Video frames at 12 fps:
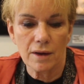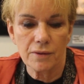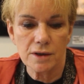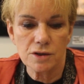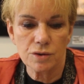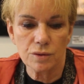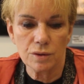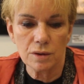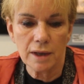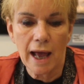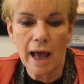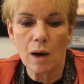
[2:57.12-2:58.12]
the
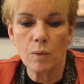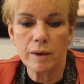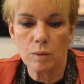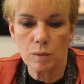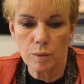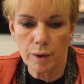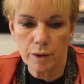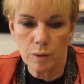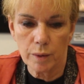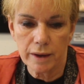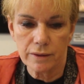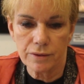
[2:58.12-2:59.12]
tool How We Will Work
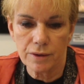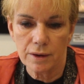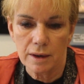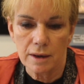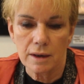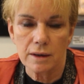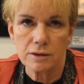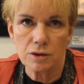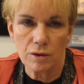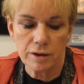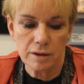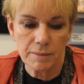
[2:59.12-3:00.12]
With
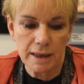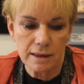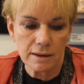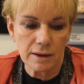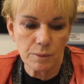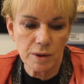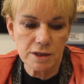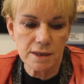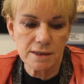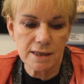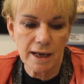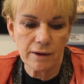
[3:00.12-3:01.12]
document, which
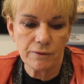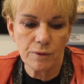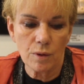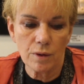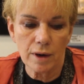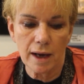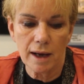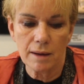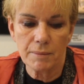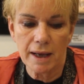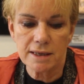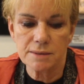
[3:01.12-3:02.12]
is there for
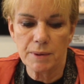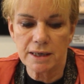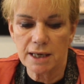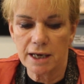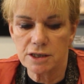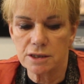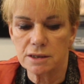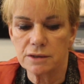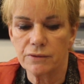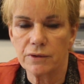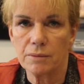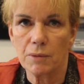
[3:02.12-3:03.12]
expectations
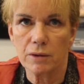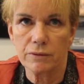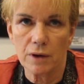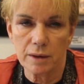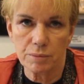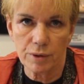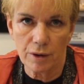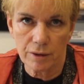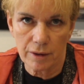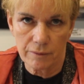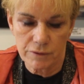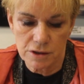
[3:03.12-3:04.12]
for the modified program for